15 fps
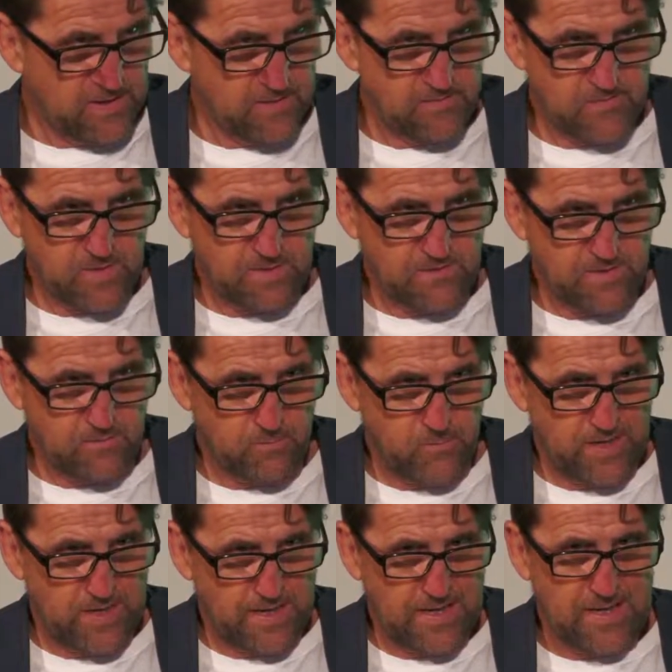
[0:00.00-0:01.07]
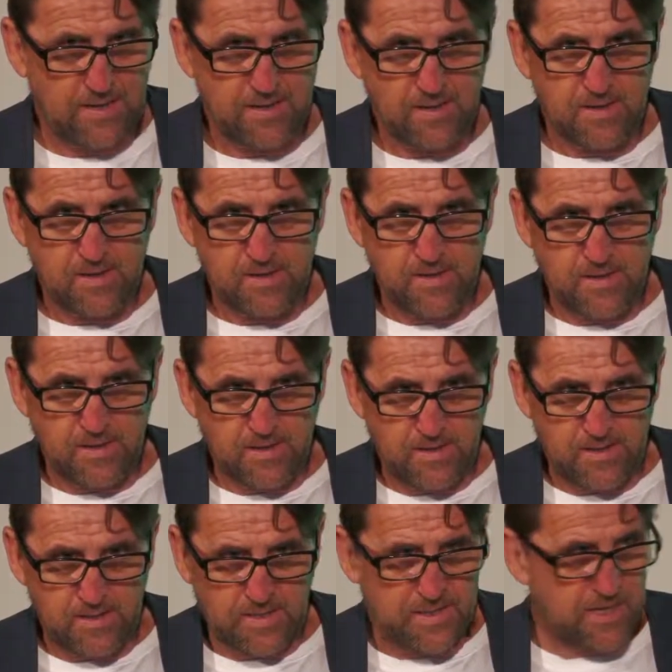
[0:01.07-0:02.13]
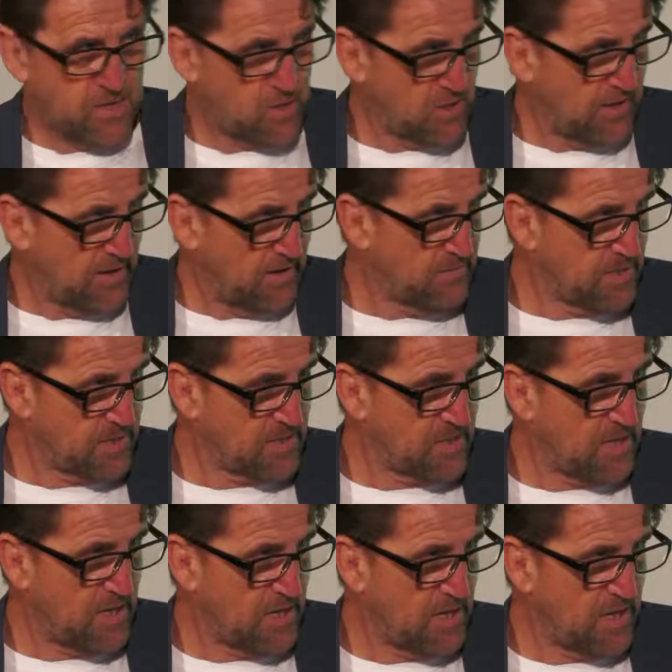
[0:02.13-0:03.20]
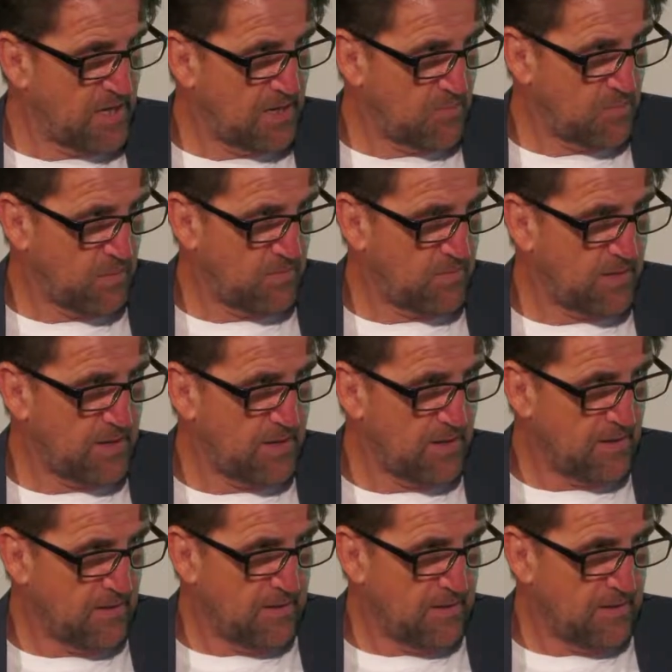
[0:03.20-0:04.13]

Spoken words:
of the really essential elements that you needed probably